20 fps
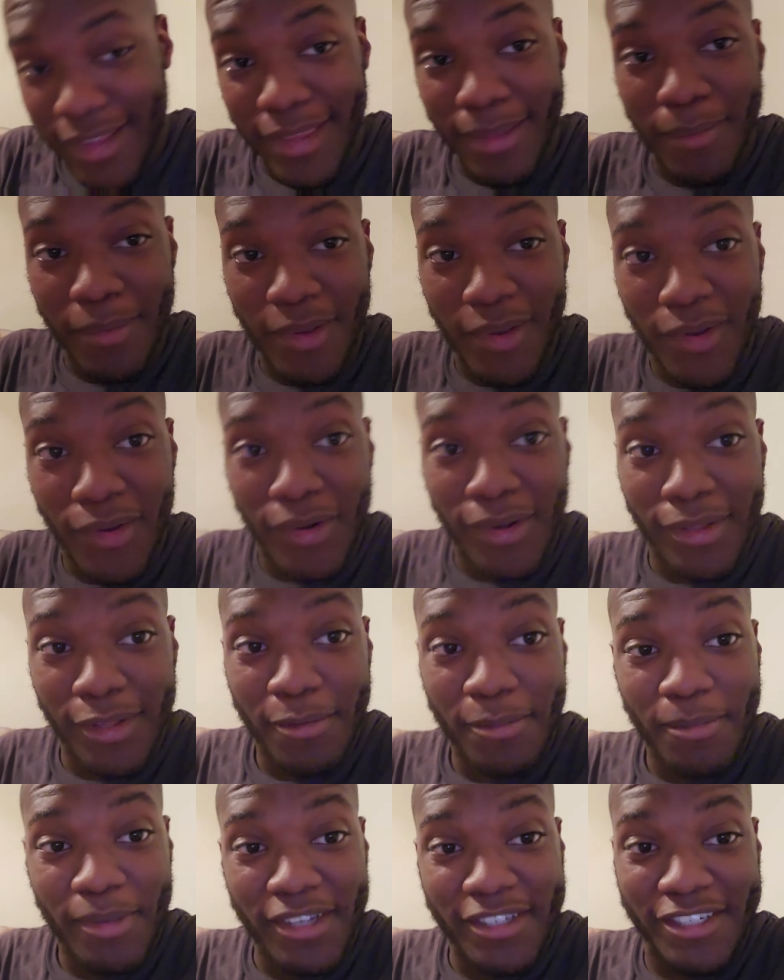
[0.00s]
Let me hold on. Let me
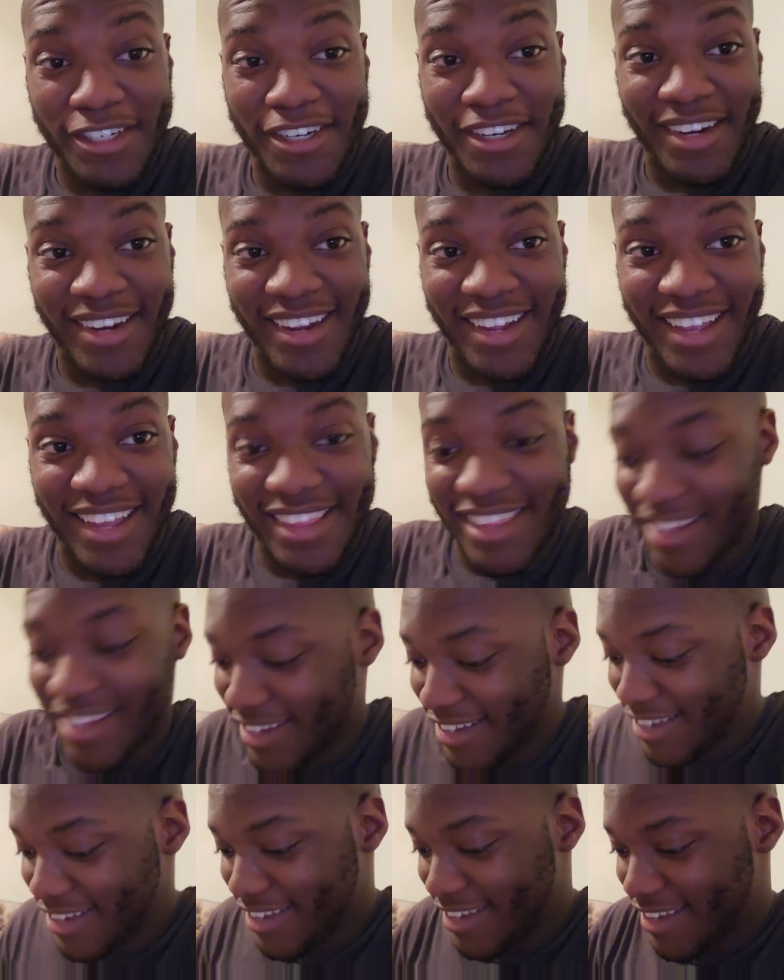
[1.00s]
make sure I got
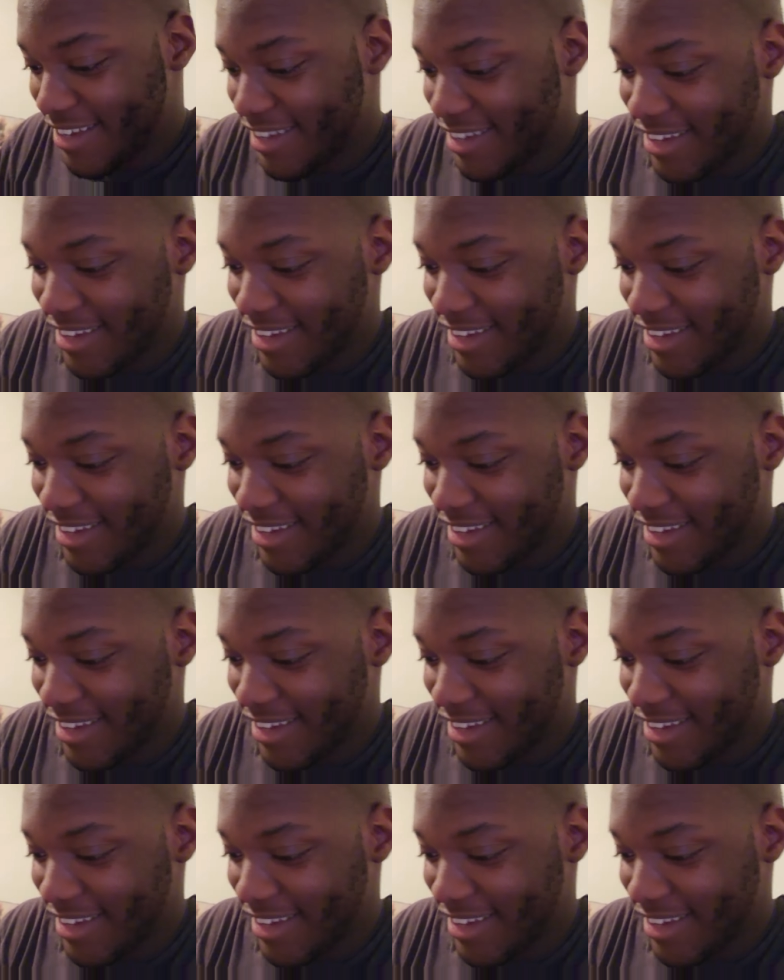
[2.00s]
this.